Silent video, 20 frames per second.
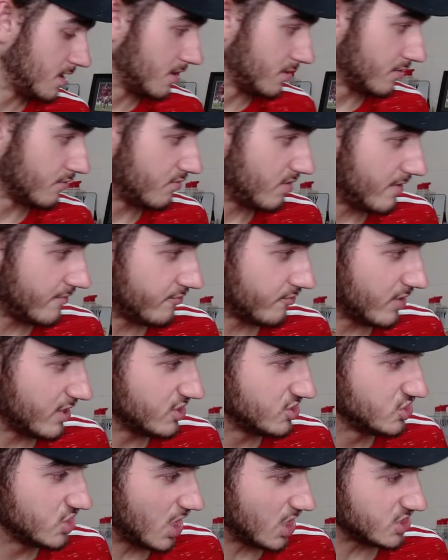the referee
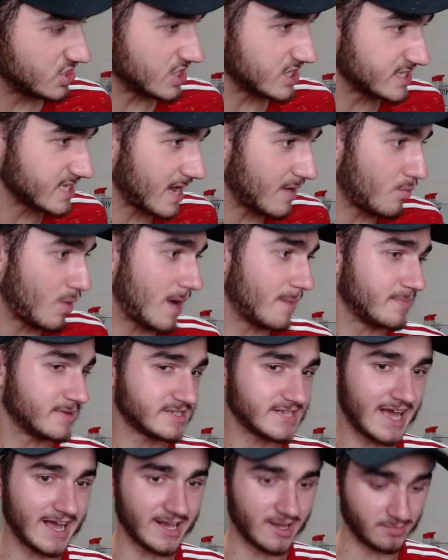judges that
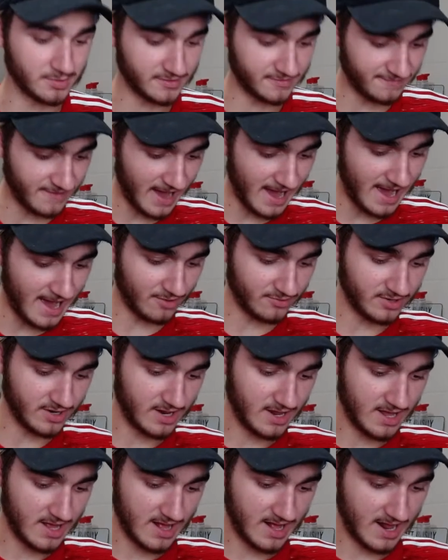Wan-Bissaka was fouled.
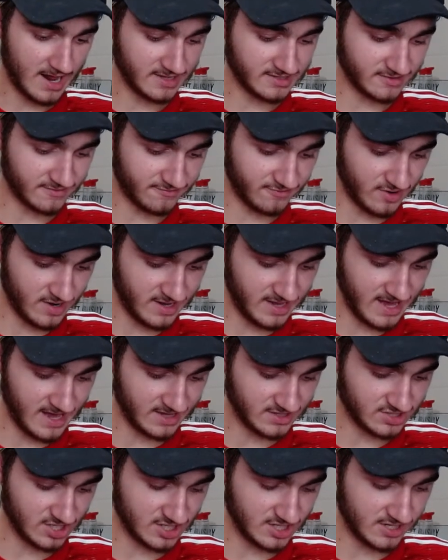And it's a free kick
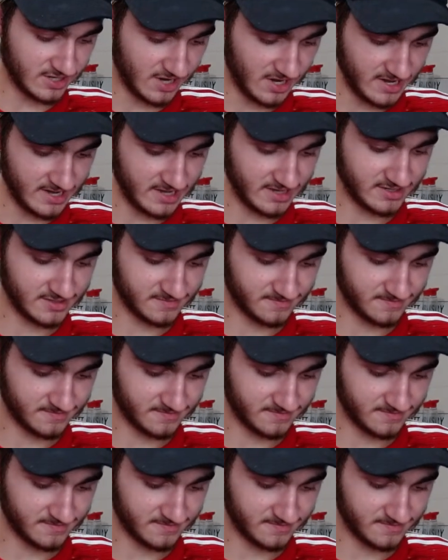to United.